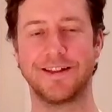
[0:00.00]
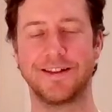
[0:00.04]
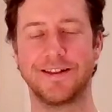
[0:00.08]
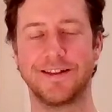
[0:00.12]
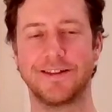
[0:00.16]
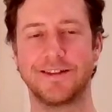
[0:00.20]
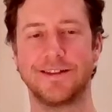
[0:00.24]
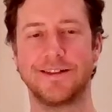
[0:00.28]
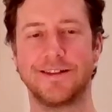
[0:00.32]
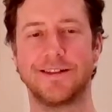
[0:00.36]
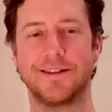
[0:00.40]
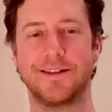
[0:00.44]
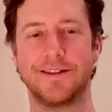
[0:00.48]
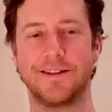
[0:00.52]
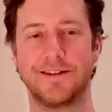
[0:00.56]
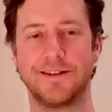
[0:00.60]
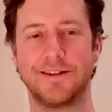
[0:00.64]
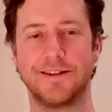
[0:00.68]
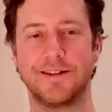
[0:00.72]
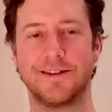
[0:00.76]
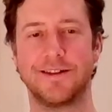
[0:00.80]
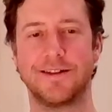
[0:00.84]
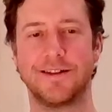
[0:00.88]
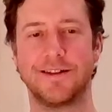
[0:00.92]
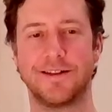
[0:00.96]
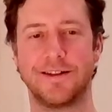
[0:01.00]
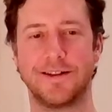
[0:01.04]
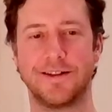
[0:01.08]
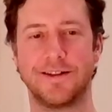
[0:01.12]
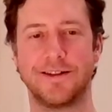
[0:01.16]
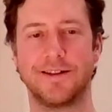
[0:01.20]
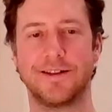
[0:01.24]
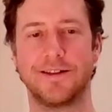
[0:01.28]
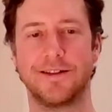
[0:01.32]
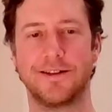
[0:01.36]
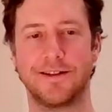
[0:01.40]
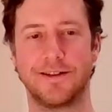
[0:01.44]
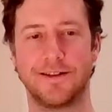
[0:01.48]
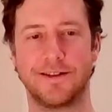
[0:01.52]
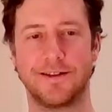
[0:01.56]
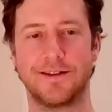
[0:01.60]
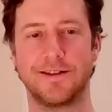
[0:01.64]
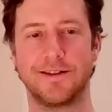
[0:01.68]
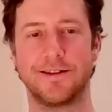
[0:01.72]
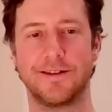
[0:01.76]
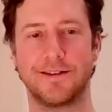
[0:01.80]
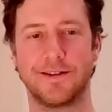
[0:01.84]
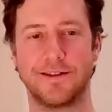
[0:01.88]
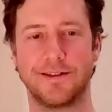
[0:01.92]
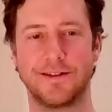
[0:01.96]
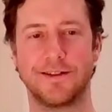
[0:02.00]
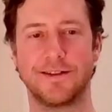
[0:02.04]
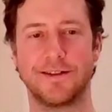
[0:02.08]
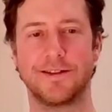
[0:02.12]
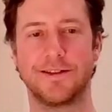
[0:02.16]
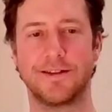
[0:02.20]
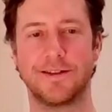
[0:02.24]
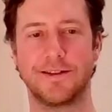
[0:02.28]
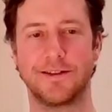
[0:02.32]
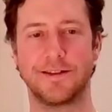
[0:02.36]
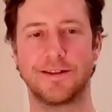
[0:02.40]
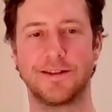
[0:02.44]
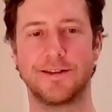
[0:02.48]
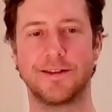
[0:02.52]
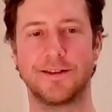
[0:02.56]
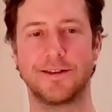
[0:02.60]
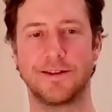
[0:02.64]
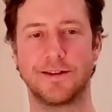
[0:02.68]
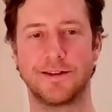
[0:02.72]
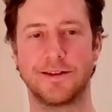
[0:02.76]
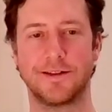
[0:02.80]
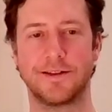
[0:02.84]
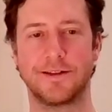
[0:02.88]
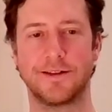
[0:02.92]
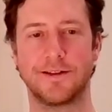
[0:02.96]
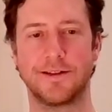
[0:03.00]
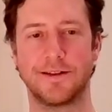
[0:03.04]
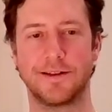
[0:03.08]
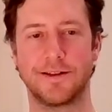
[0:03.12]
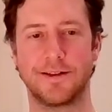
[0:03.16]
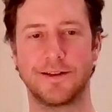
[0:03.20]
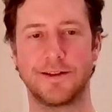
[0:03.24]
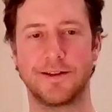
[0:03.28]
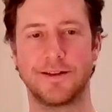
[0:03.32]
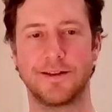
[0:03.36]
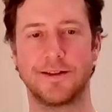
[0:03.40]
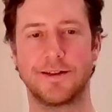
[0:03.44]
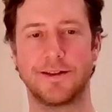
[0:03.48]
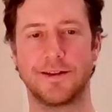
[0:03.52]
[no speech]